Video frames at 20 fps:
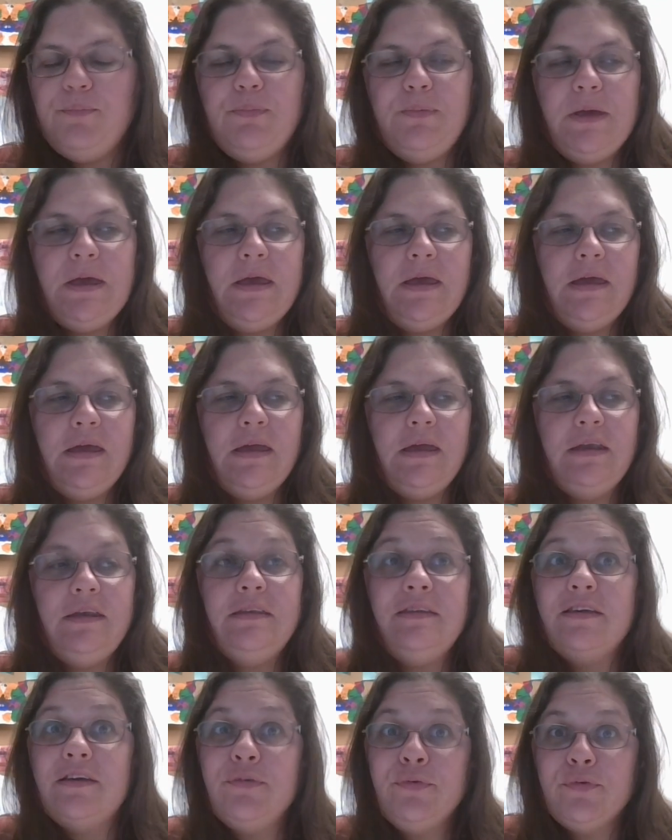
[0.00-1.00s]
being
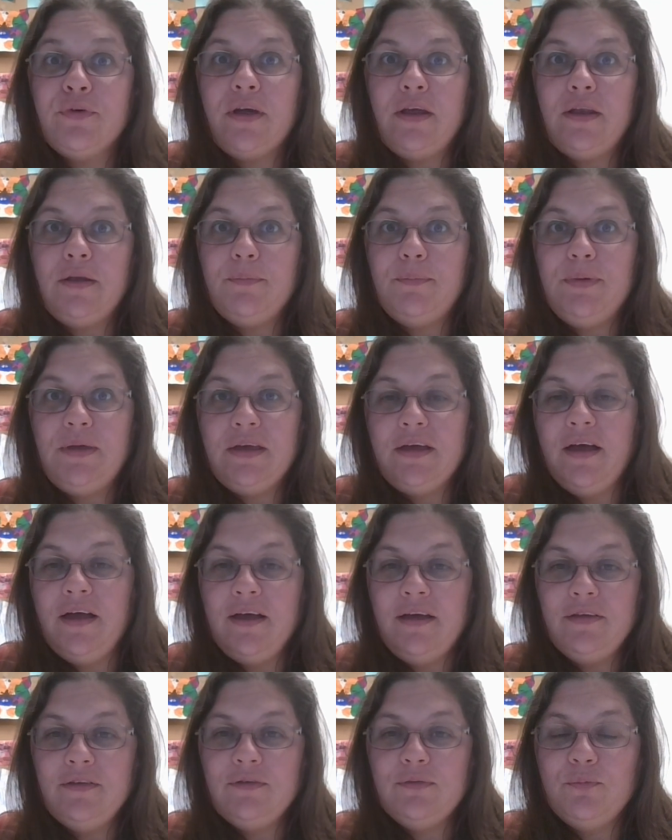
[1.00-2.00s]
different
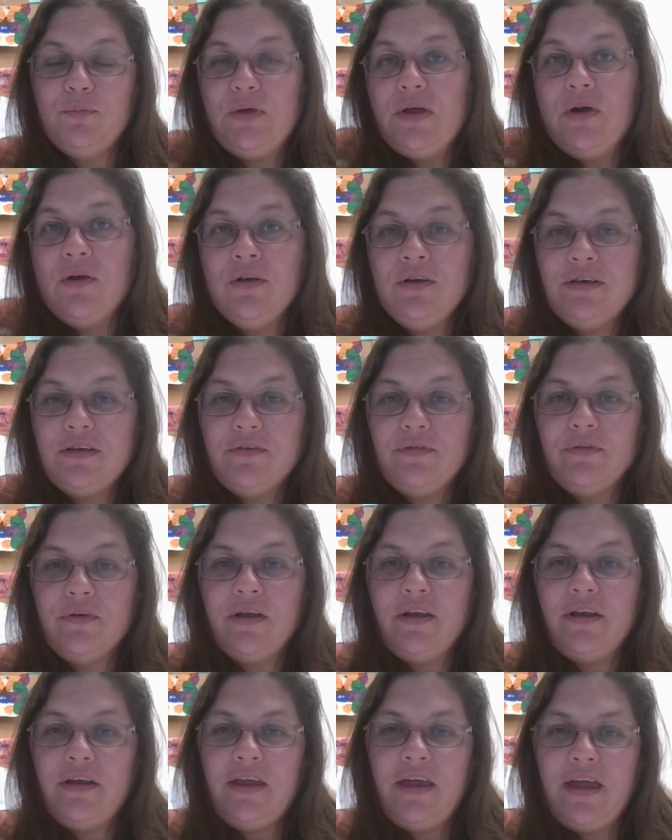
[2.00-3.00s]
because we are
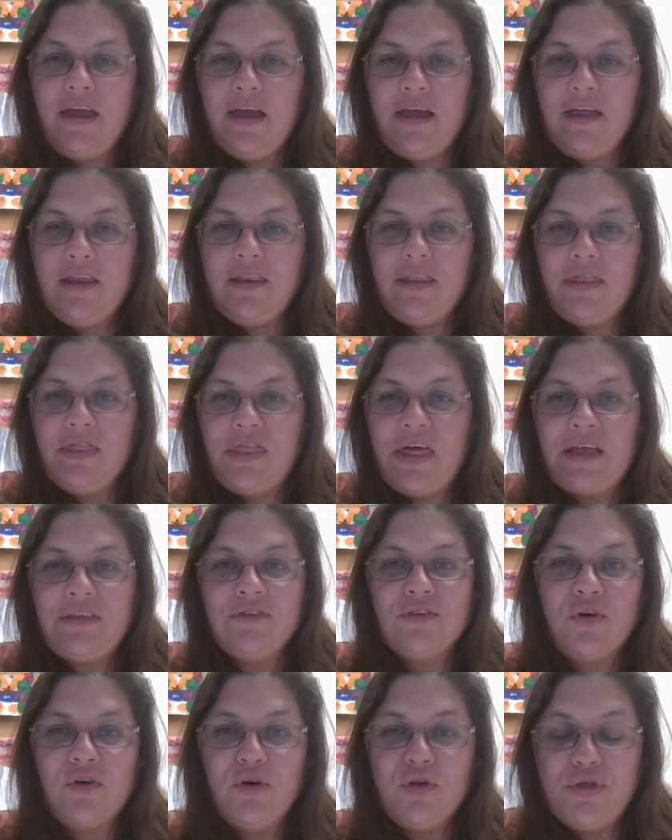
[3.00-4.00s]
different, and
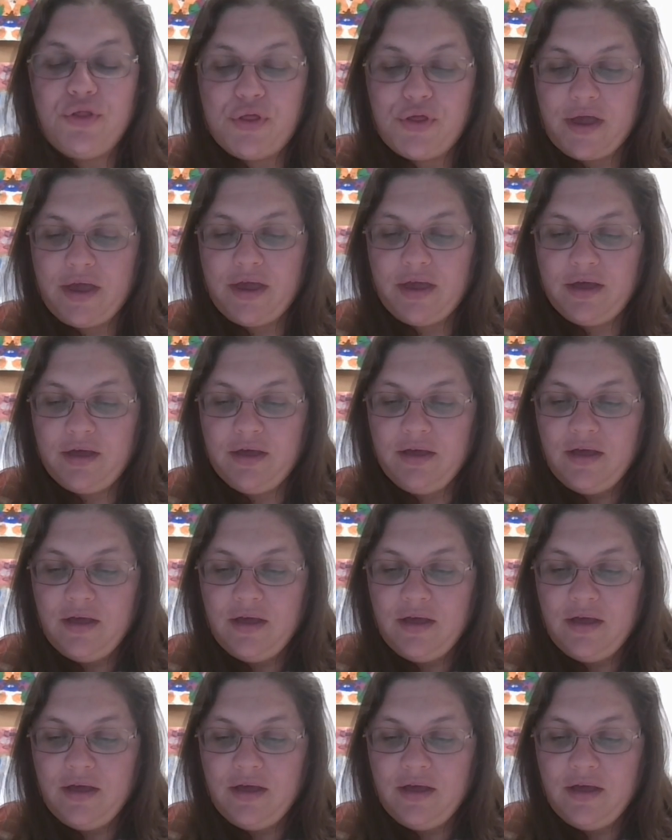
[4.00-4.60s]
that's a good thing.